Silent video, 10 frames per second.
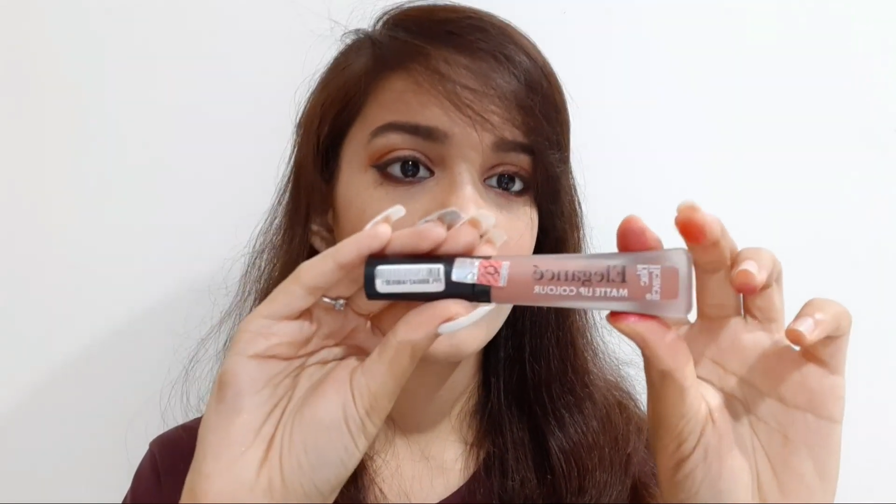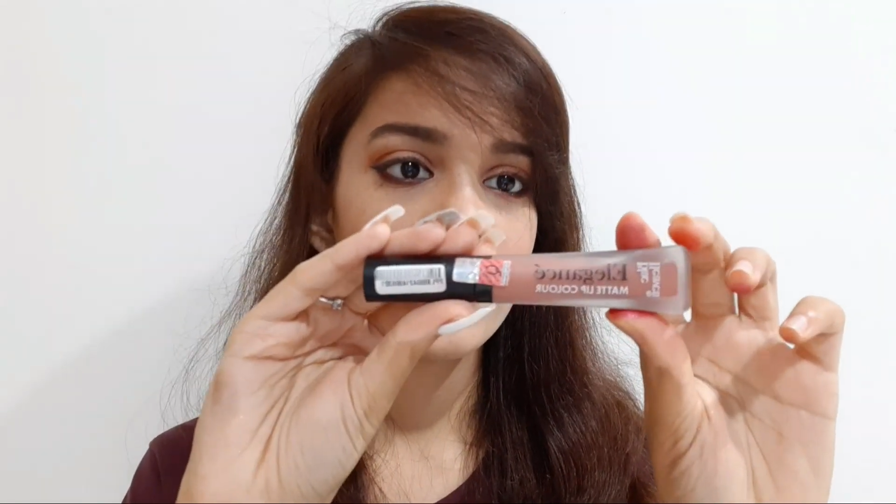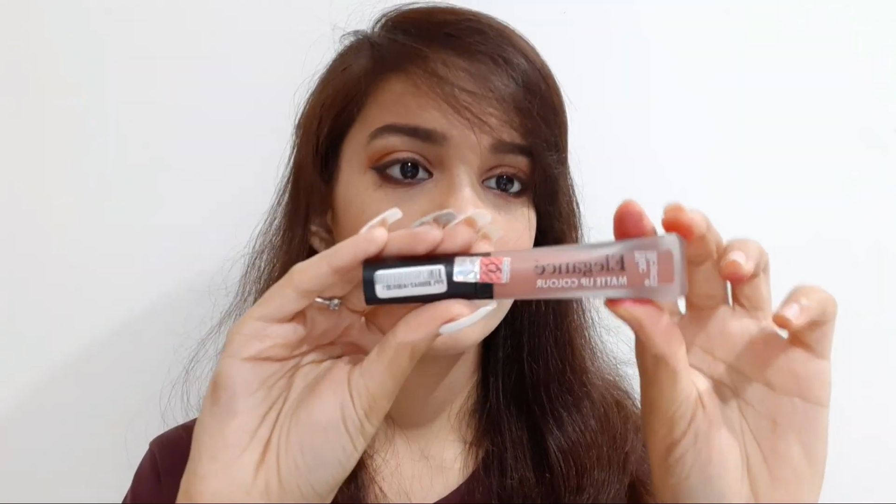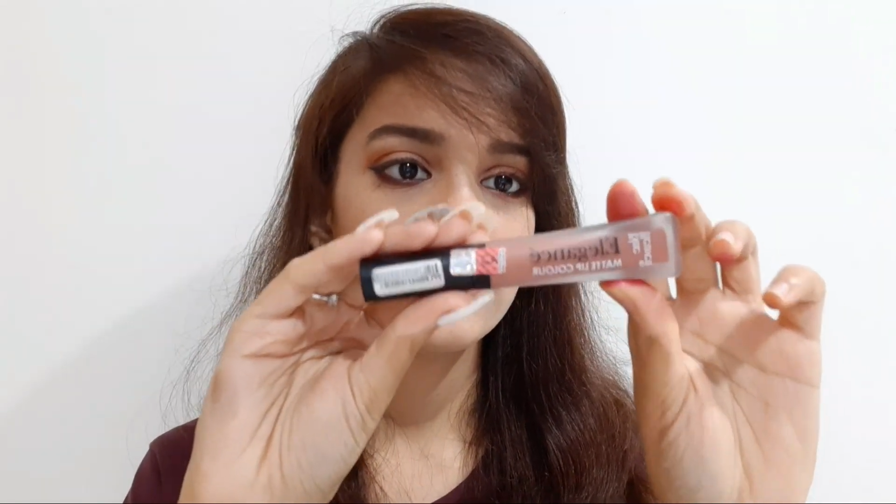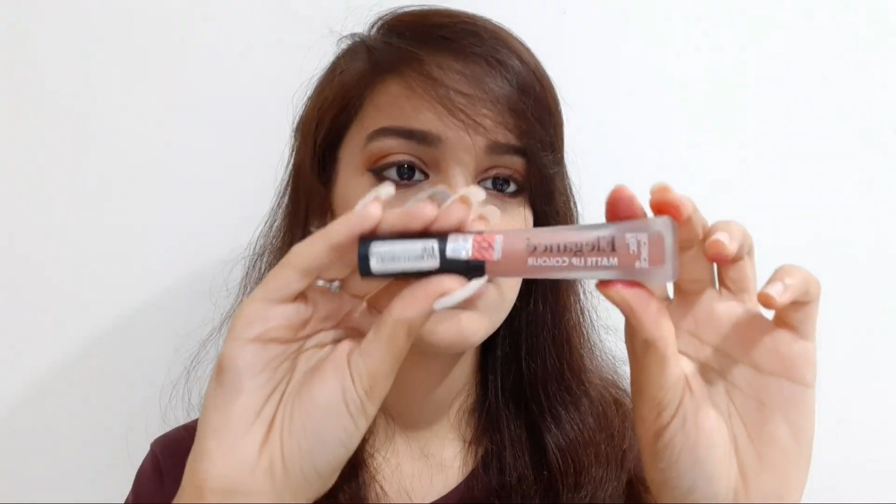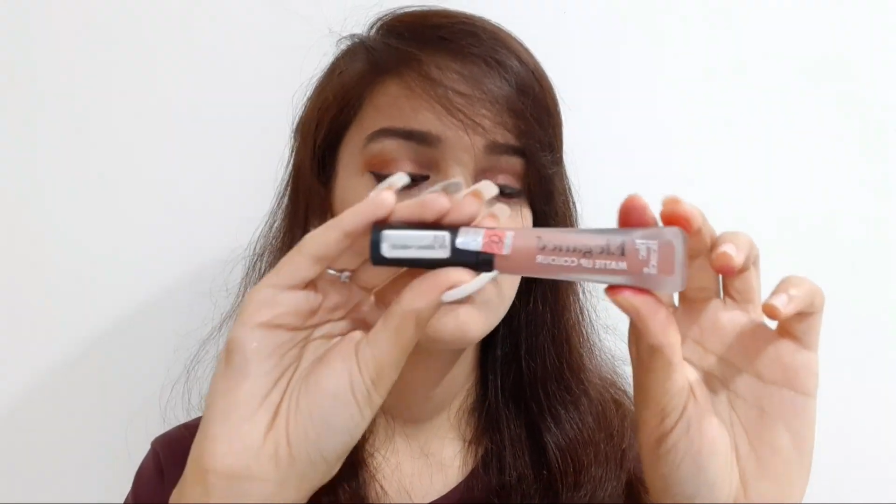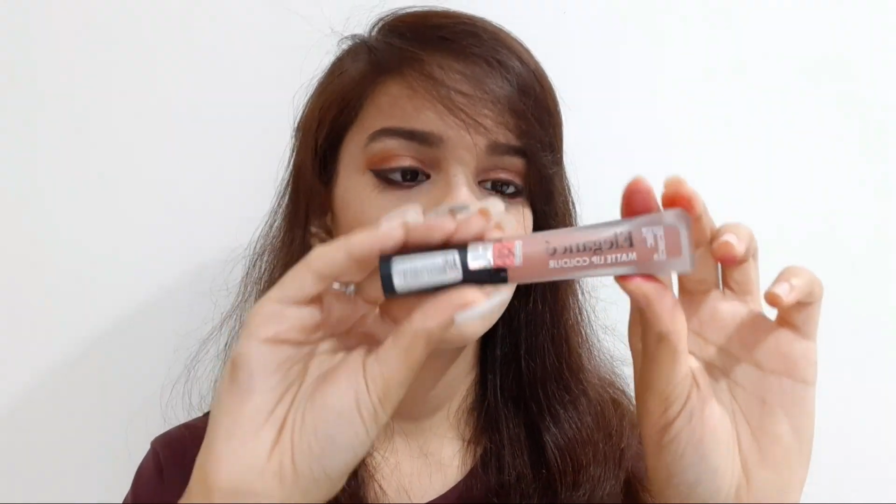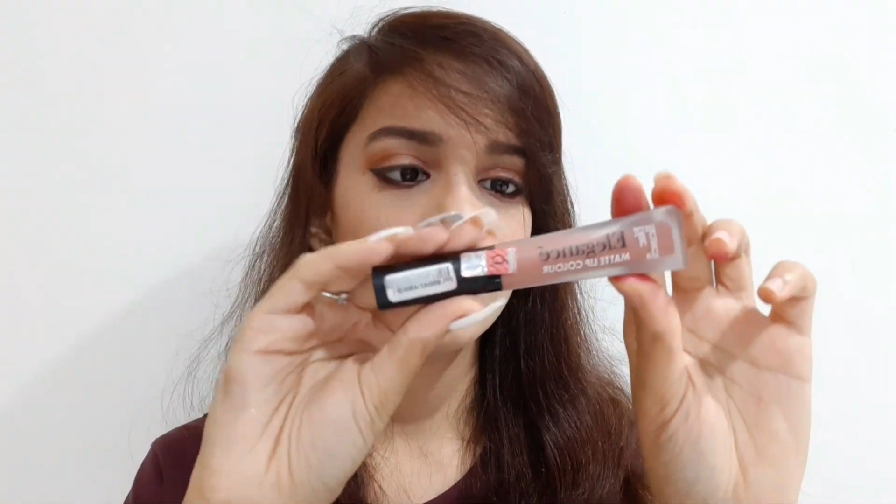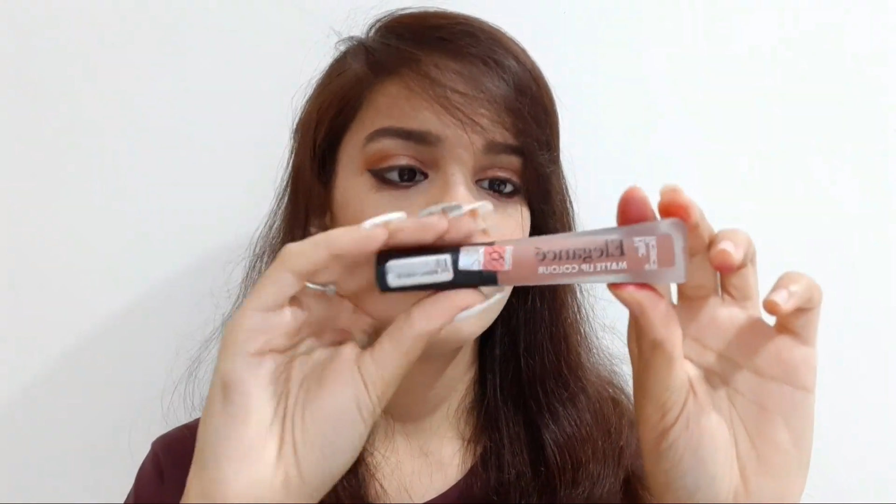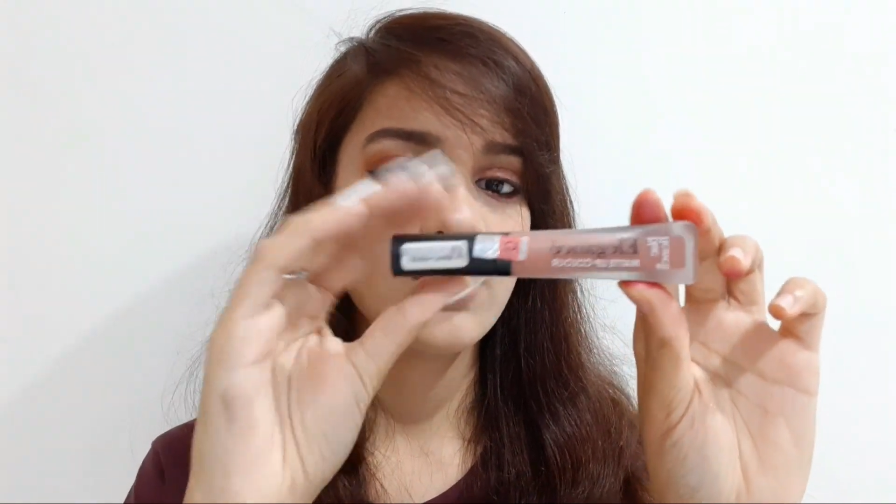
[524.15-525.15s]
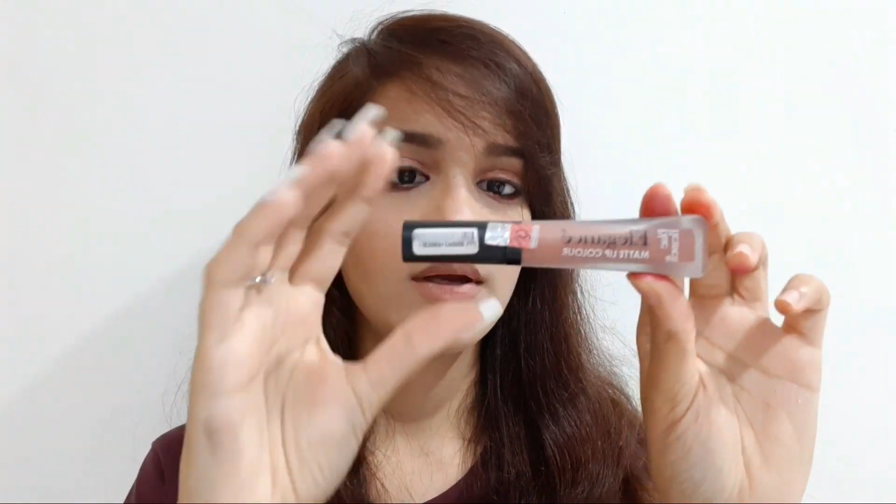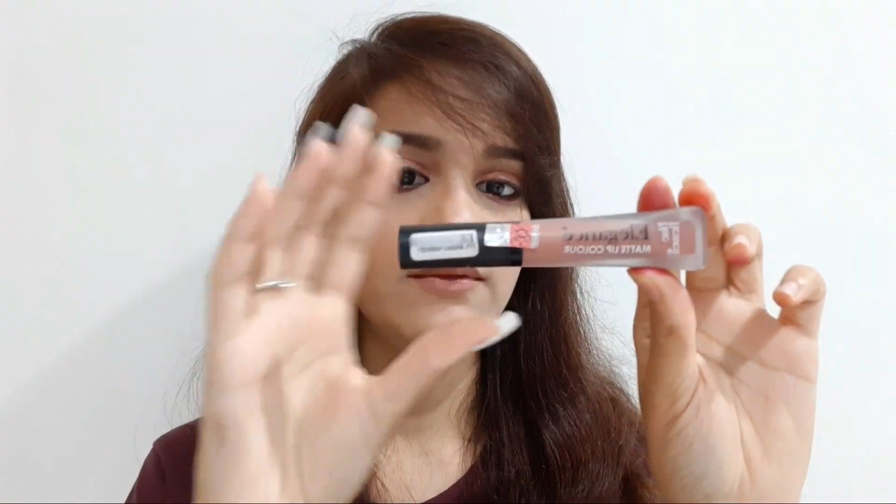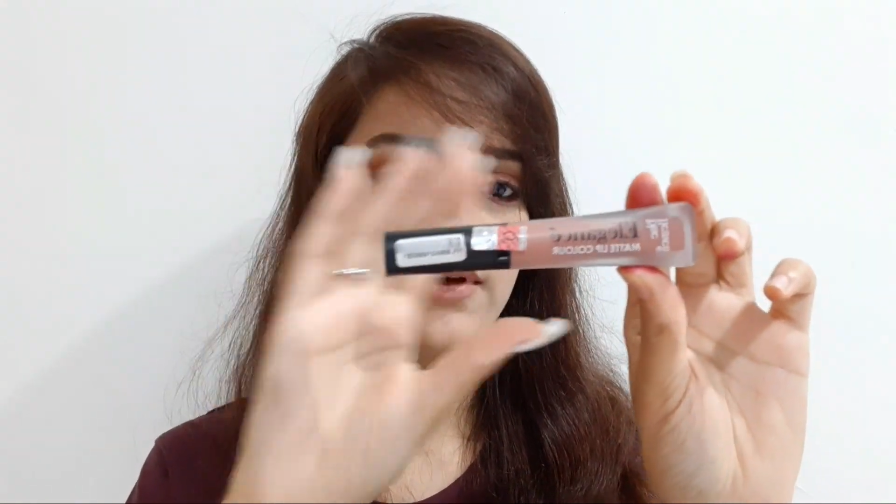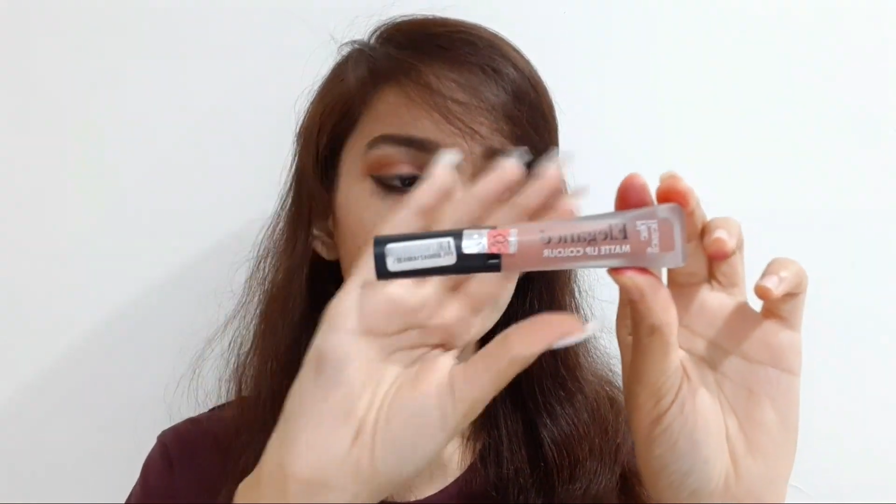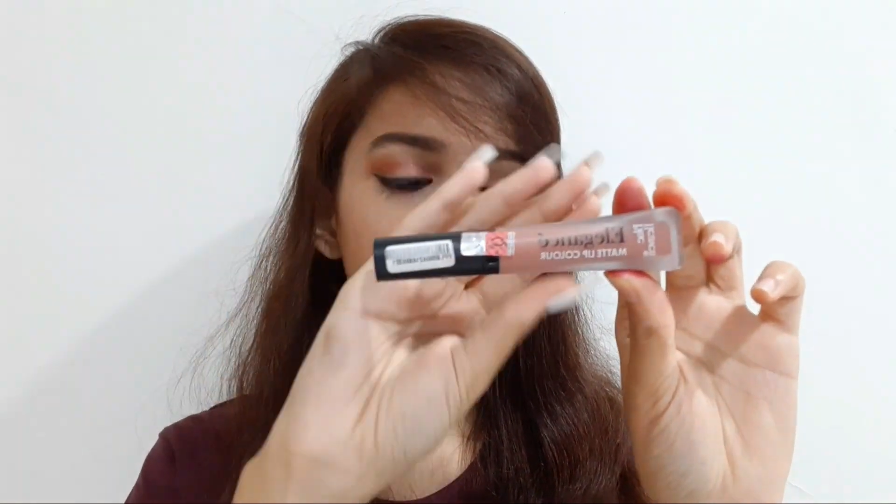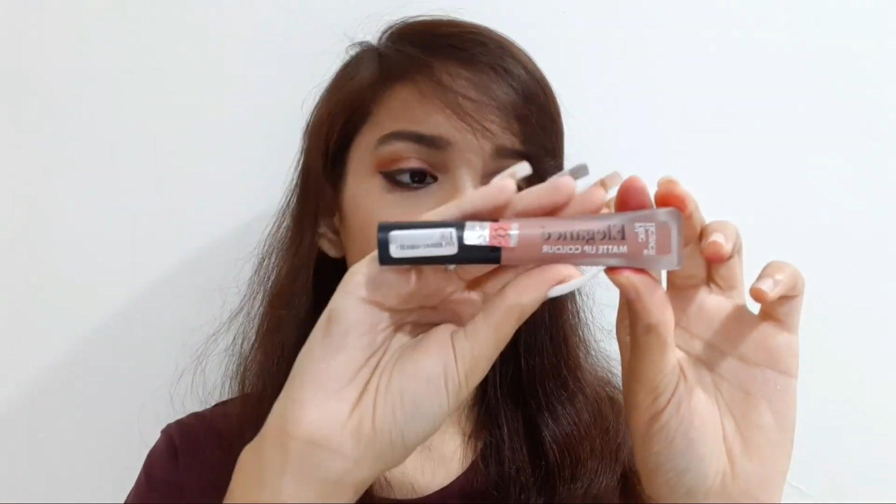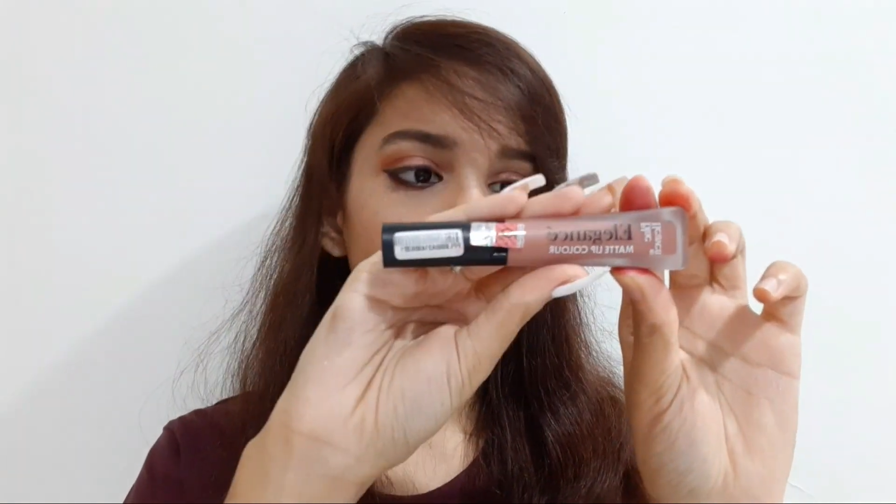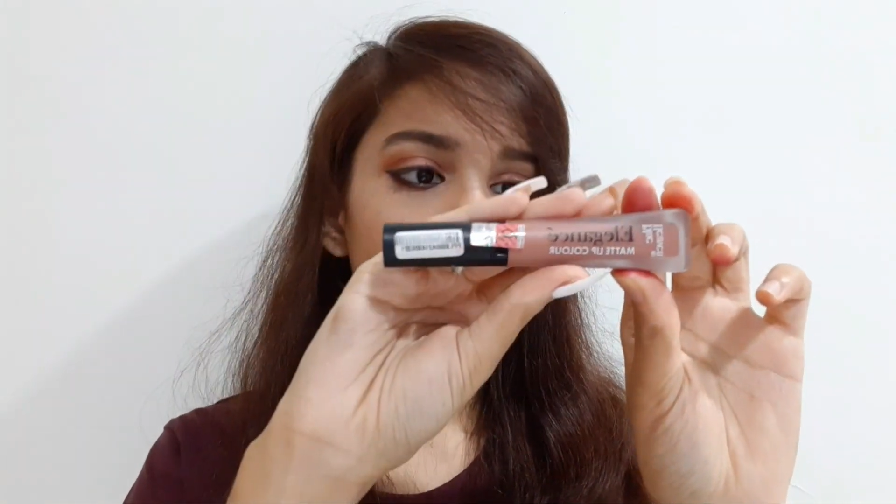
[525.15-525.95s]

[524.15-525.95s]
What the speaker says: and it is Blue Heaven's